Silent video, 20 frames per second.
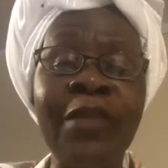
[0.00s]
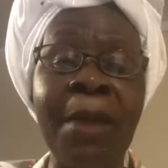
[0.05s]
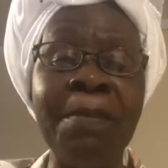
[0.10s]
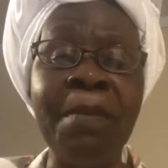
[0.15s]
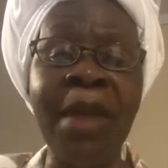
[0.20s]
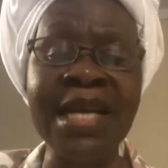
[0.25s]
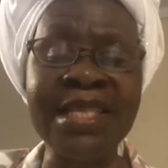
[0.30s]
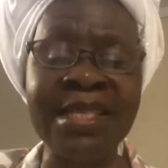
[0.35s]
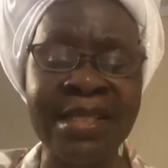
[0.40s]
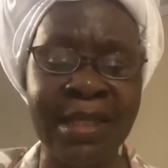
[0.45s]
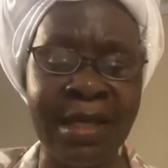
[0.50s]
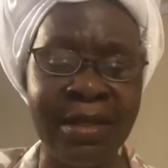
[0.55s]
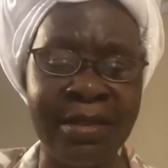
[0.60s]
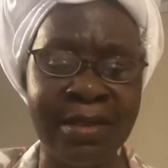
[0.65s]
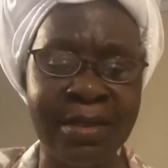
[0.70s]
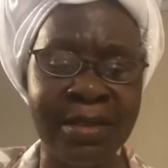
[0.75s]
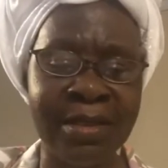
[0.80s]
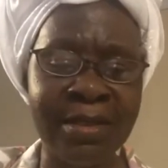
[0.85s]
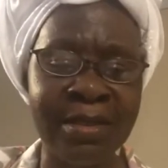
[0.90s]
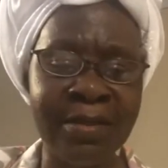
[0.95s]
the message
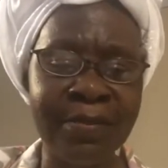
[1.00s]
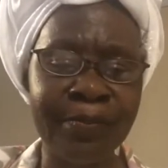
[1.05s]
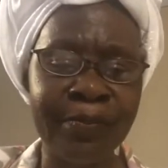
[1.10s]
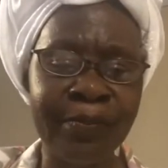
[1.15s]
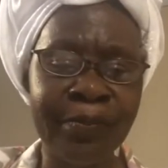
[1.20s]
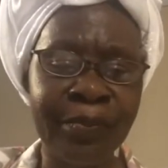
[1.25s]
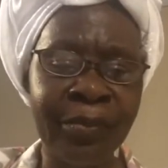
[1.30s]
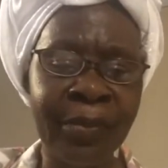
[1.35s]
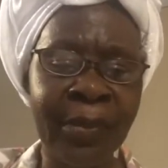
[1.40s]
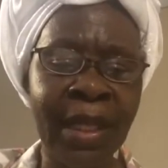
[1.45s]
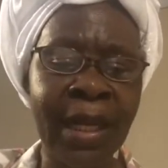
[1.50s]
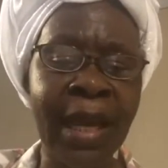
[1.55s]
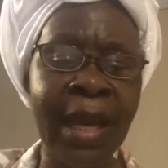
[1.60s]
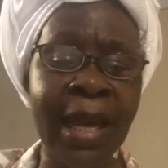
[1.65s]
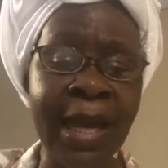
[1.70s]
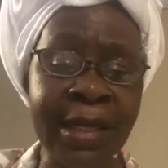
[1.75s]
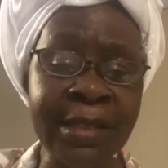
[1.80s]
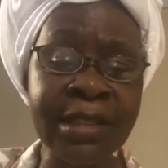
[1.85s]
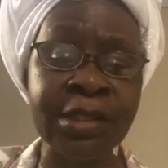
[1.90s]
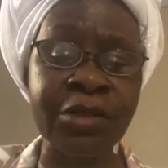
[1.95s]

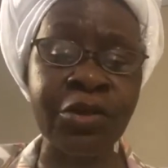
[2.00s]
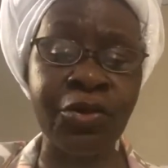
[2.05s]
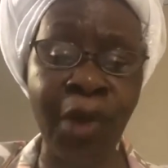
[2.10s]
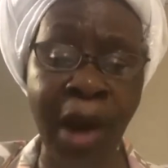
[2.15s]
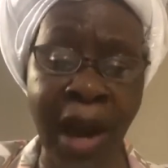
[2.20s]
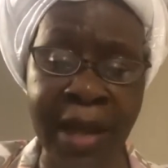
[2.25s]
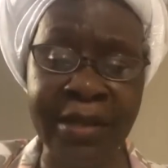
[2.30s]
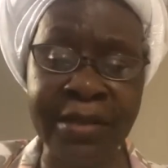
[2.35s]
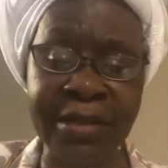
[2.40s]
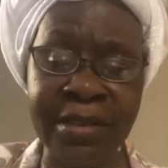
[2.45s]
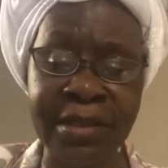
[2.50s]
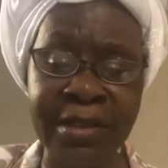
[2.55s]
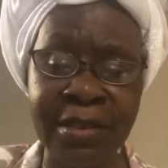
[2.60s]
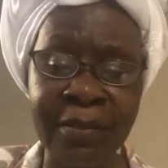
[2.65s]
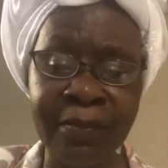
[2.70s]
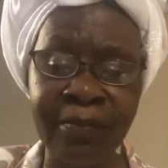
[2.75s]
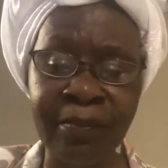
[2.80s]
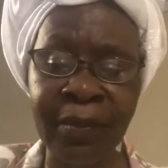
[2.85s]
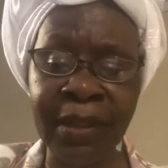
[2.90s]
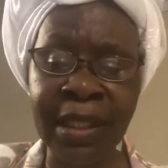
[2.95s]
is Christ
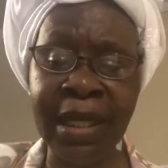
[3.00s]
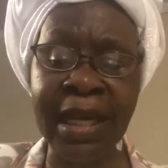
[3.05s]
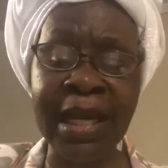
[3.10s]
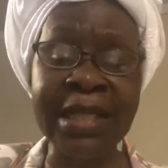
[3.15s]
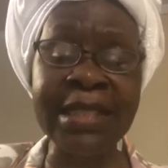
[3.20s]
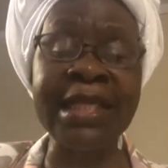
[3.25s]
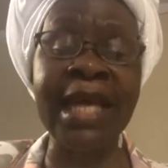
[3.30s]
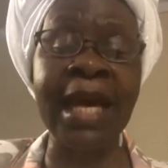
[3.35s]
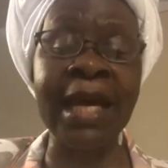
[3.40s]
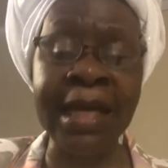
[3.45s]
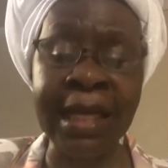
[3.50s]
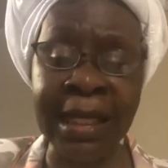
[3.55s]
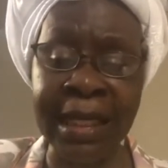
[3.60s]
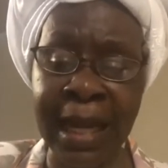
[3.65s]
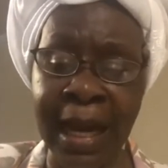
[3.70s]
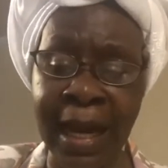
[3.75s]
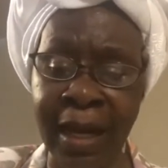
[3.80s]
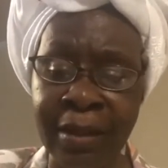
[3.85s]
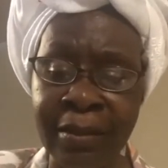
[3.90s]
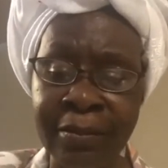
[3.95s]
is the
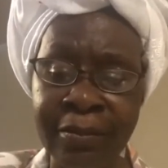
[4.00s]
Healer.